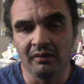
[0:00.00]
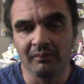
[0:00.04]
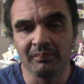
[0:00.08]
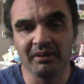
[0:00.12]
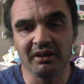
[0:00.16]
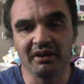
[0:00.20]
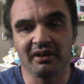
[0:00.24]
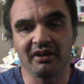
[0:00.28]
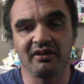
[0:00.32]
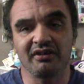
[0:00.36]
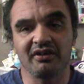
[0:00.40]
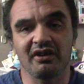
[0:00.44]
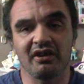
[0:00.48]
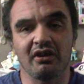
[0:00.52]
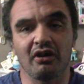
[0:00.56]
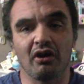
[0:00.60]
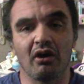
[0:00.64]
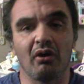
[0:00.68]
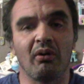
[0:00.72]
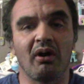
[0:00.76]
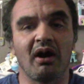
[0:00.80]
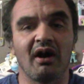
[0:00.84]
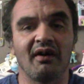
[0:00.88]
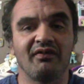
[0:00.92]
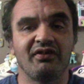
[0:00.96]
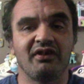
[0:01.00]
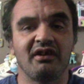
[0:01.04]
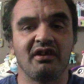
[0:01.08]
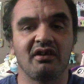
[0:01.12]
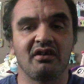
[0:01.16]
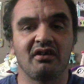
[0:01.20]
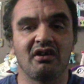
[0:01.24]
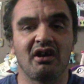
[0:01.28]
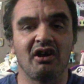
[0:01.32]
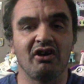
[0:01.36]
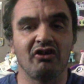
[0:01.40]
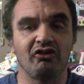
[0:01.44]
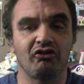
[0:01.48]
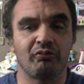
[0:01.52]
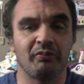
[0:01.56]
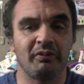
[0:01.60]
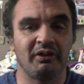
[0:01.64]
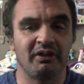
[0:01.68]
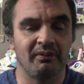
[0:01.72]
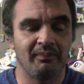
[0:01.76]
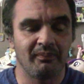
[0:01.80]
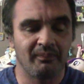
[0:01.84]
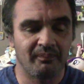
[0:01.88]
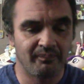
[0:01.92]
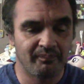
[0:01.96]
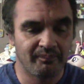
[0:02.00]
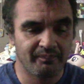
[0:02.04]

Because they go off the acknowledgement